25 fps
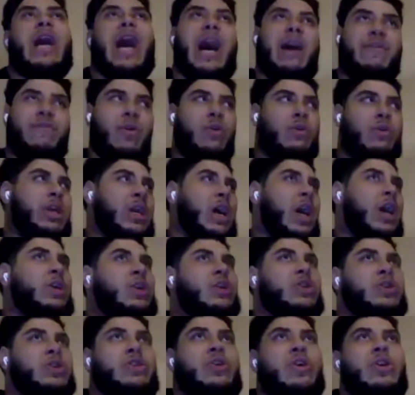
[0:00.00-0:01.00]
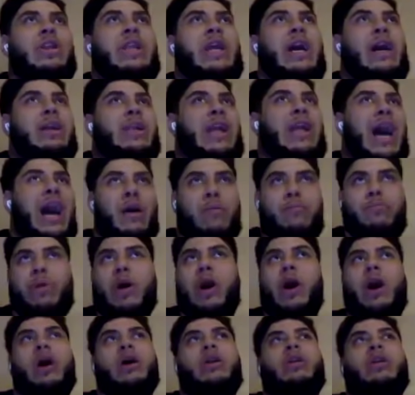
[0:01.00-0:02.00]
I've only understood now that I'm
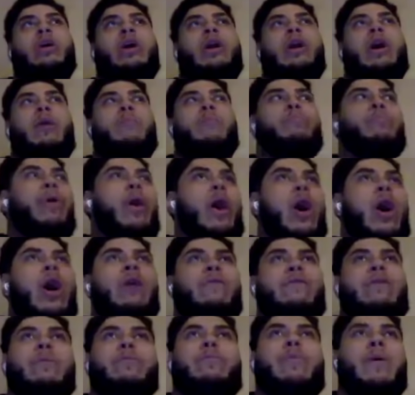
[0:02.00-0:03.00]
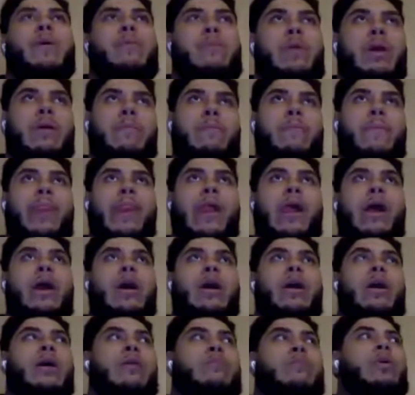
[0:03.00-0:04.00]
part of the problem.
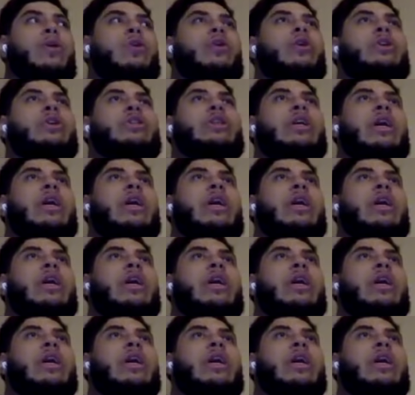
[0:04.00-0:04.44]
Because